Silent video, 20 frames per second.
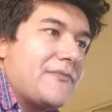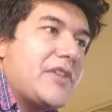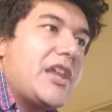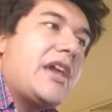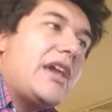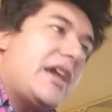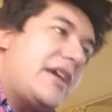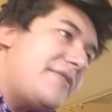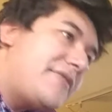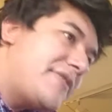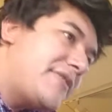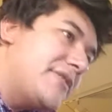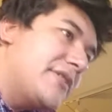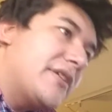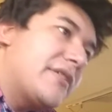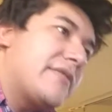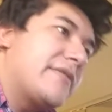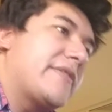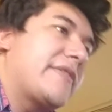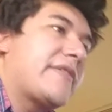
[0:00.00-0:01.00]
eighth
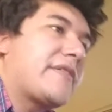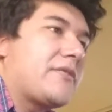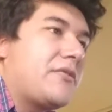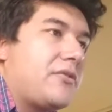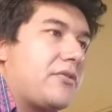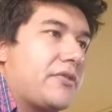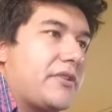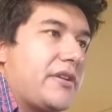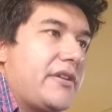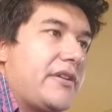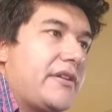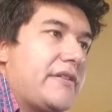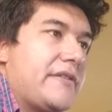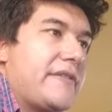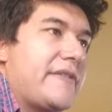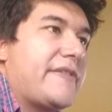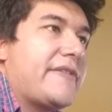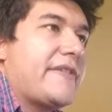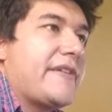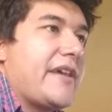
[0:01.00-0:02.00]
notes, quarter
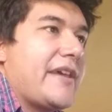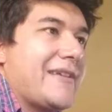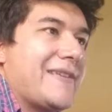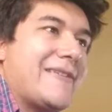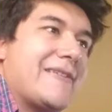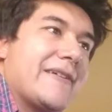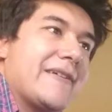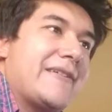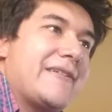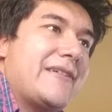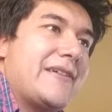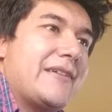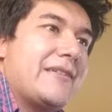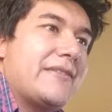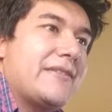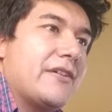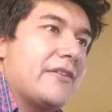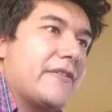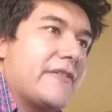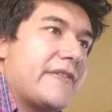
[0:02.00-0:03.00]
notes, and 16th
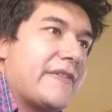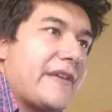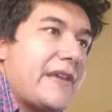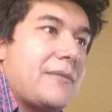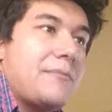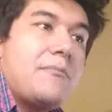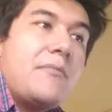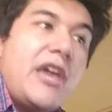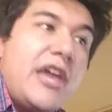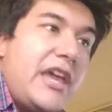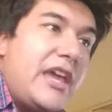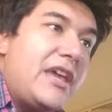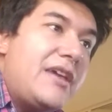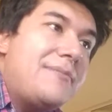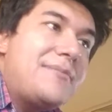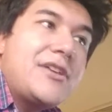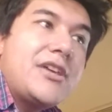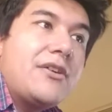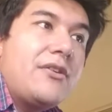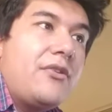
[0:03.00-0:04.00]
notes, and
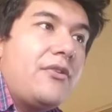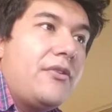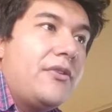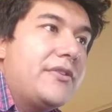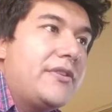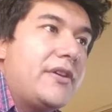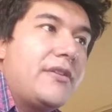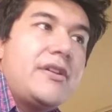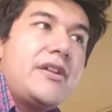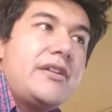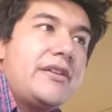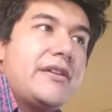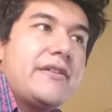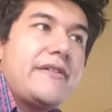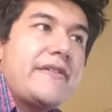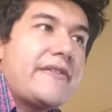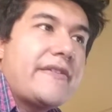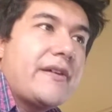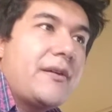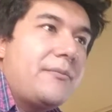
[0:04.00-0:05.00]
maybe a whole note in there
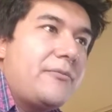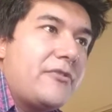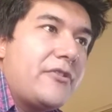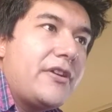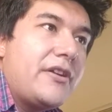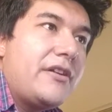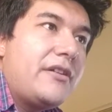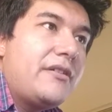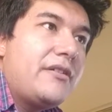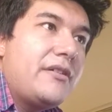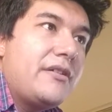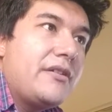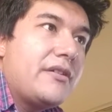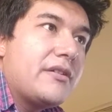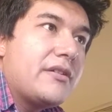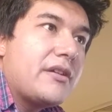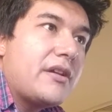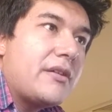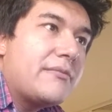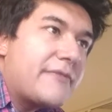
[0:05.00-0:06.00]
somewhere.
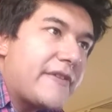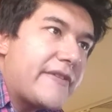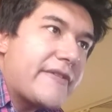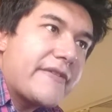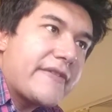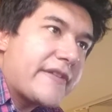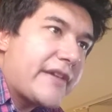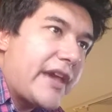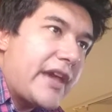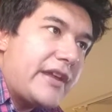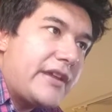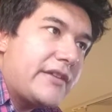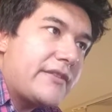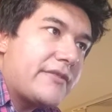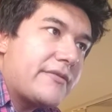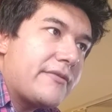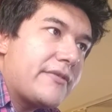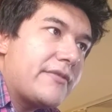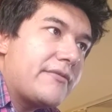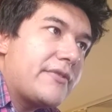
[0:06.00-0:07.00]
I'm just scanning
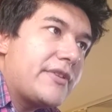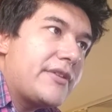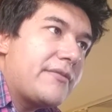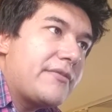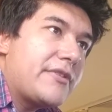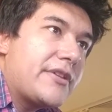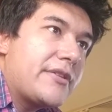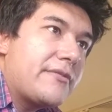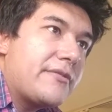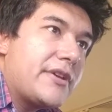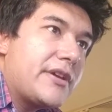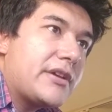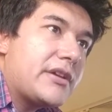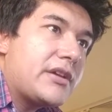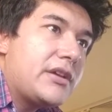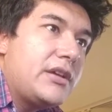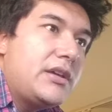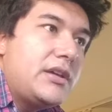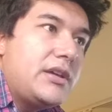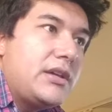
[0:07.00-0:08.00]
through it really, really quick.
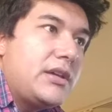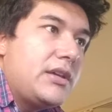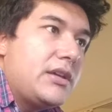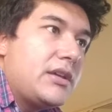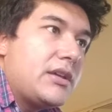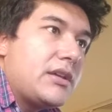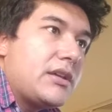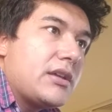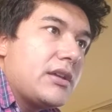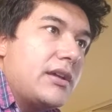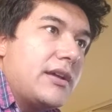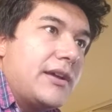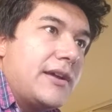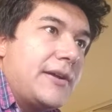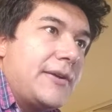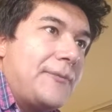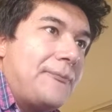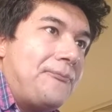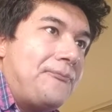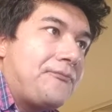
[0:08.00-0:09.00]

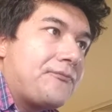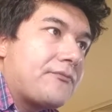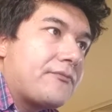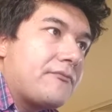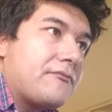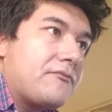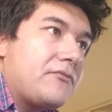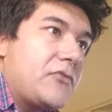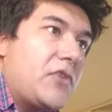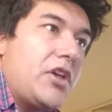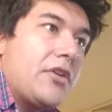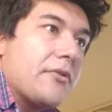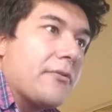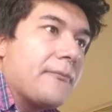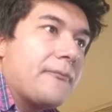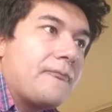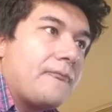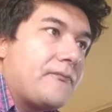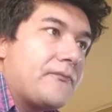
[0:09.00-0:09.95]
No,